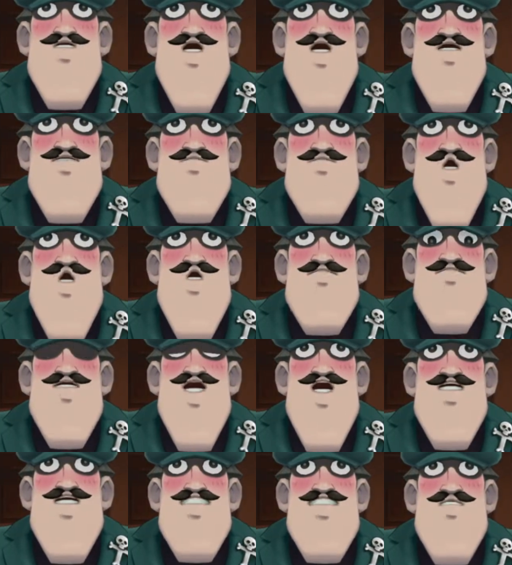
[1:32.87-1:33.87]
We was walking
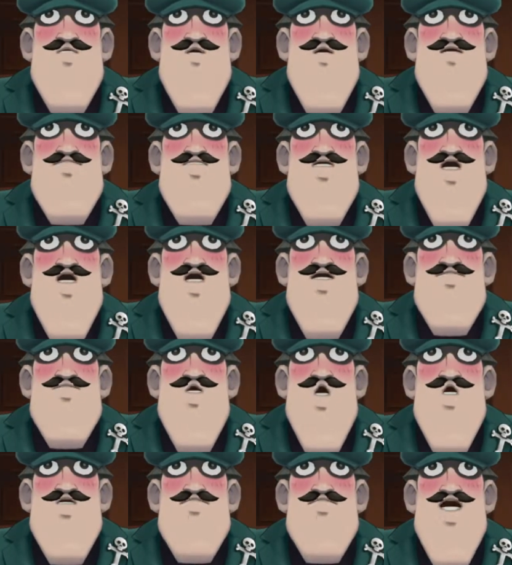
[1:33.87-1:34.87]
down Baker Street in the
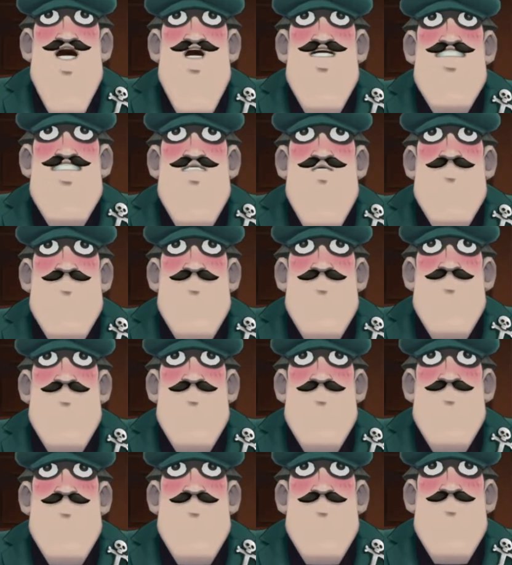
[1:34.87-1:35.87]
small hours, and the
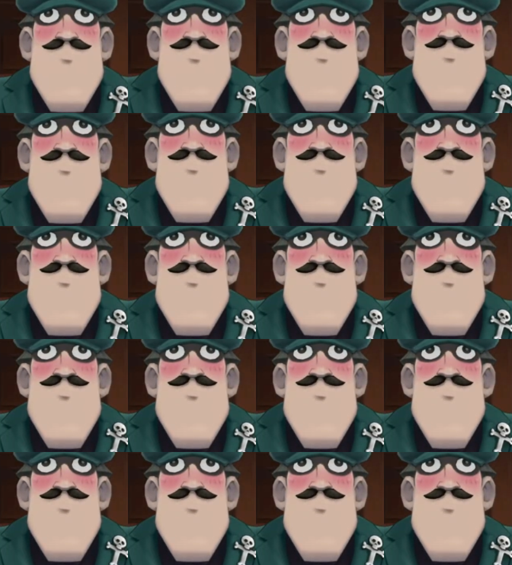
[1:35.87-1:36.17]
gas door was